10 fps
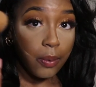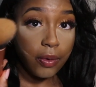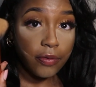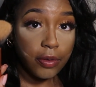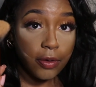
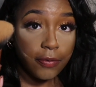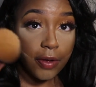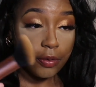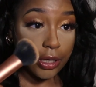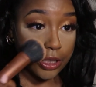with the
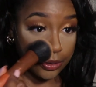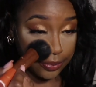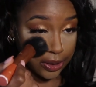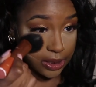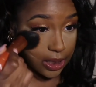foundation
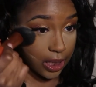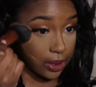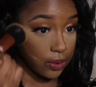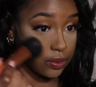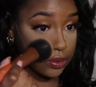brush that I
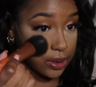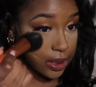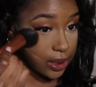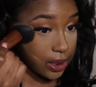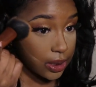use
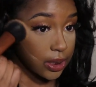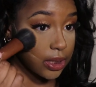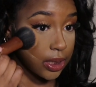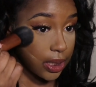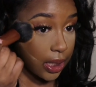and I
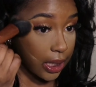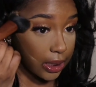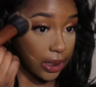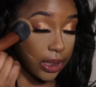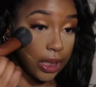just
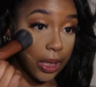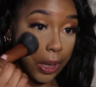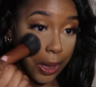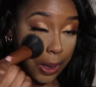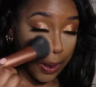lightly
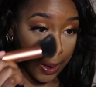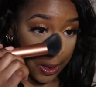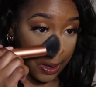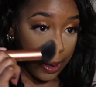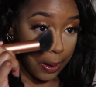
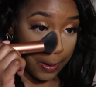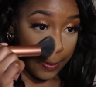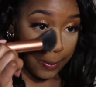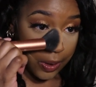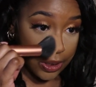
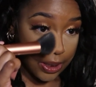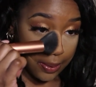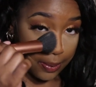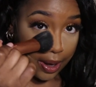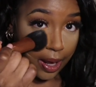brush it
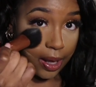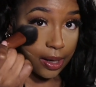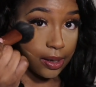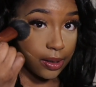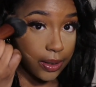away.